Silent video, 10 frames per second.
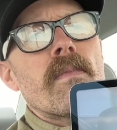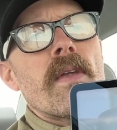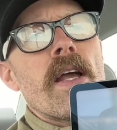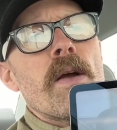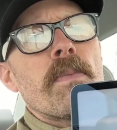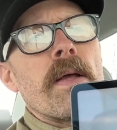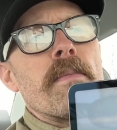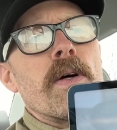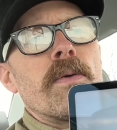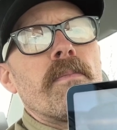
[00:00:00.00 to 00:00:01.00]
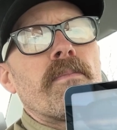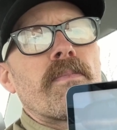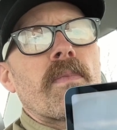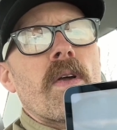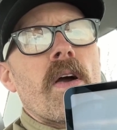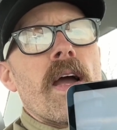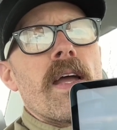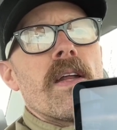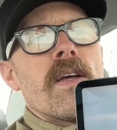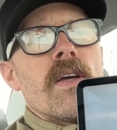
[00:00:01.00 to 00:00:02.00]
airplane mode. All
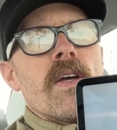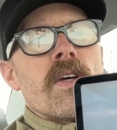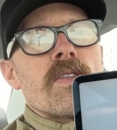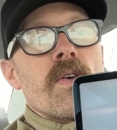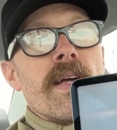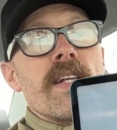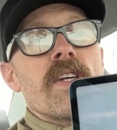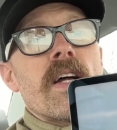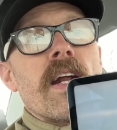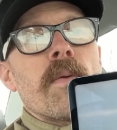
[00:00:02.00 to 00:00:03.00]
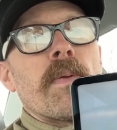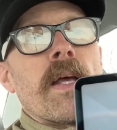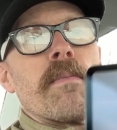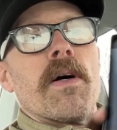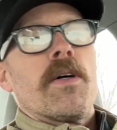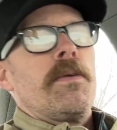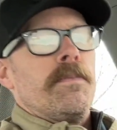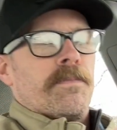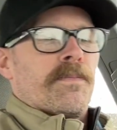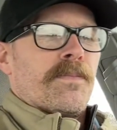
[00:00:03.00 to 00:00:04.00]
right. So it is on airplane mode,
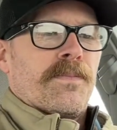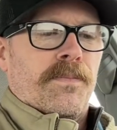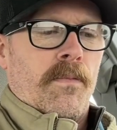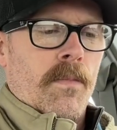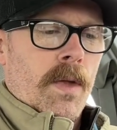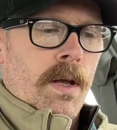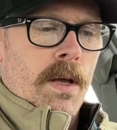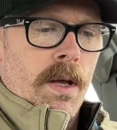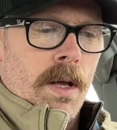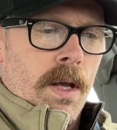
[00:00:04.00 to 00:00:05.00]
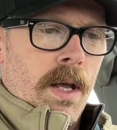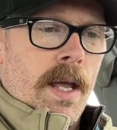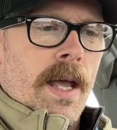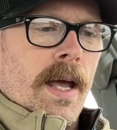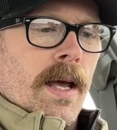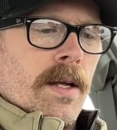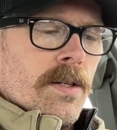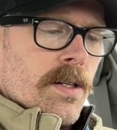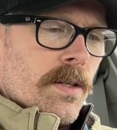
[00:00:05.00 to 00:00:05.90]
and